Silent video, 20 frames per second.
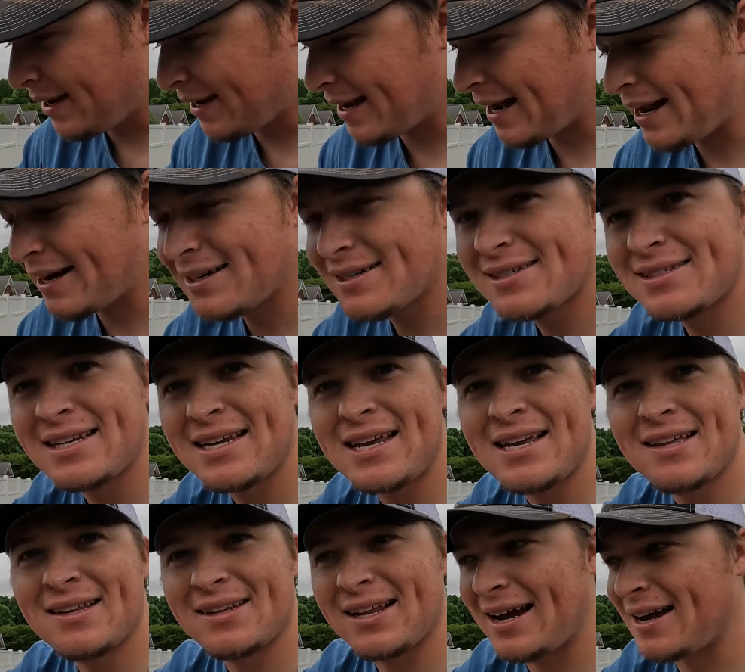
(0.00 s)
and kind of see
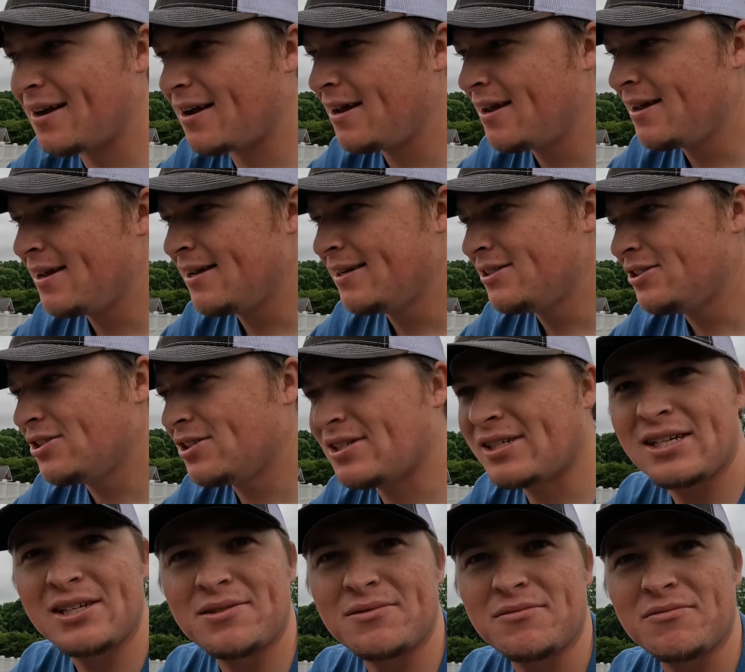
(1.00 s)
it
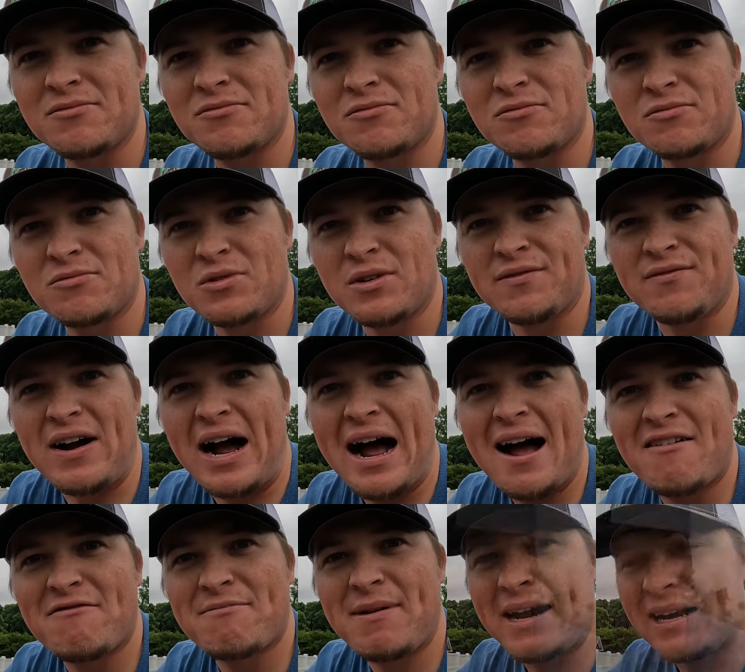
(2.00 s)
just get
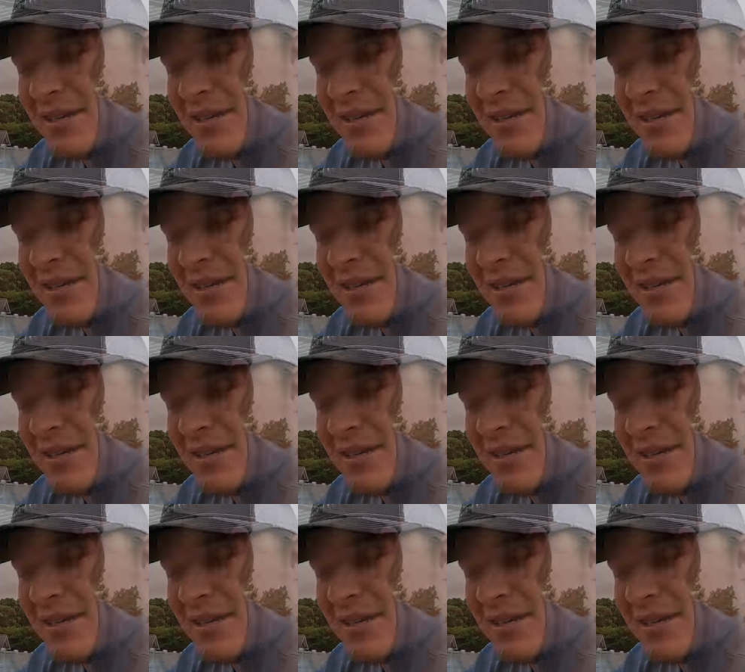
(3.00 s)
revived